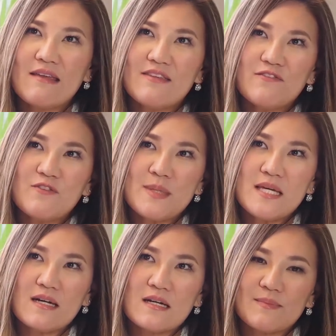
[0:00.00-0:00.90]
I think for
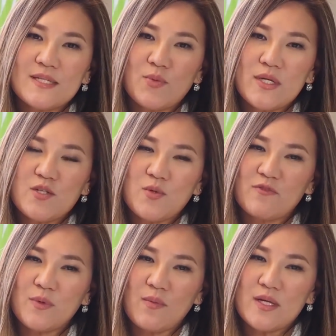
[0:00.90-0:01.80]
me, in
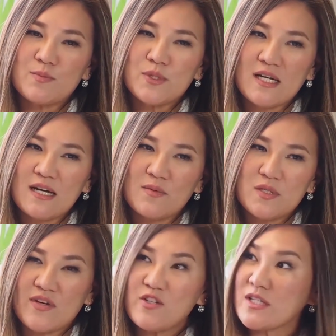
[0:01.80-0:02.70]
2012 when I went to Bhutan, that
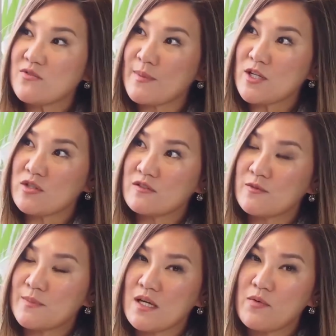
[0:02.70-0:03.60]
was very transformational
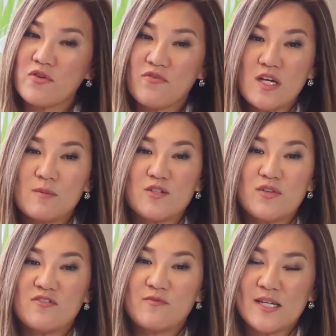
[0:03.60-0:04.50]
for me. I was already on my
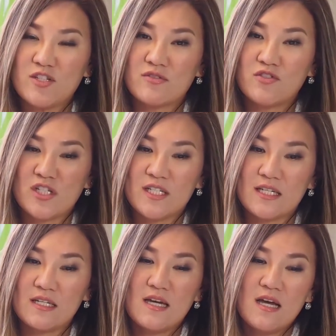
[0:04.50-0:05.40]
transformational
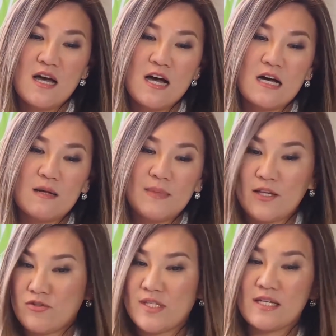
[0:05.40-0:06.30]
journey.
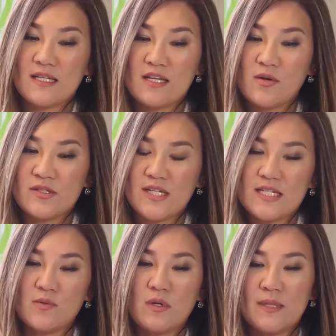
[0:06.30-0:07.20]
Like you said earlier, I was
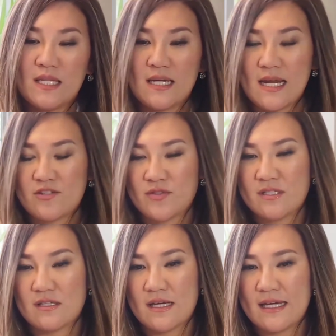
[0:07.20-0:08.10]
dating women, and then
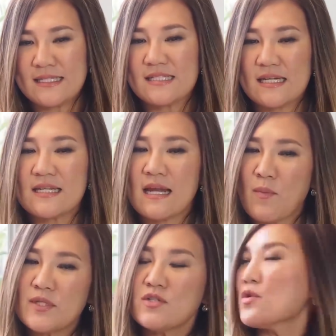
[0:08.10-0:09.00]
I decided that
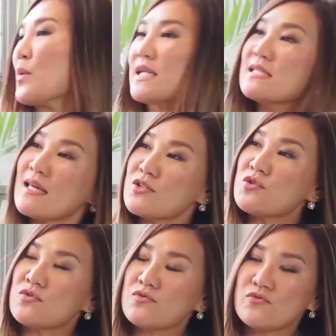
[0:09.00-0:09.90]
I wanted to know what it's like
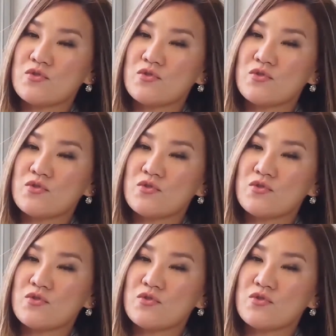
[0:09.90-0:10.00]
to